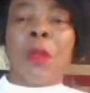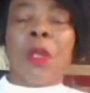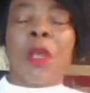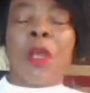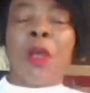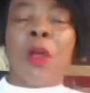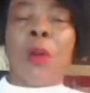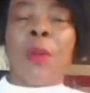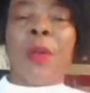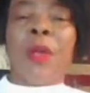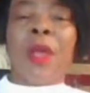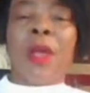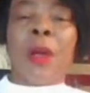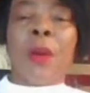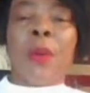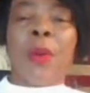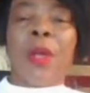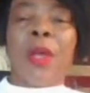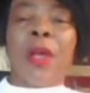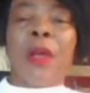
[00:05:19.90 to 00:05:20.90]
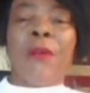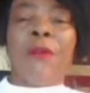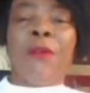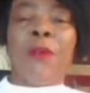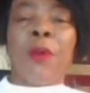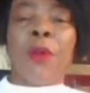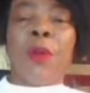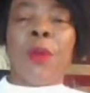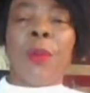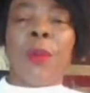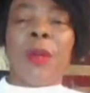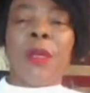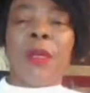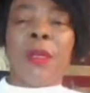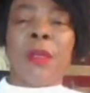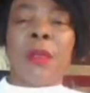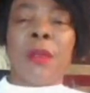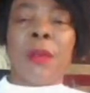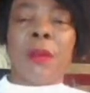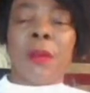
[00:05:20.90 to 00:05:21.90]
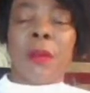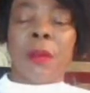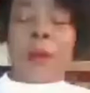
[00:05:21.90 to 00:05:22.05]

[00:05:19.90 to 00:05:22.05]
Yomi, can we hear from you, please?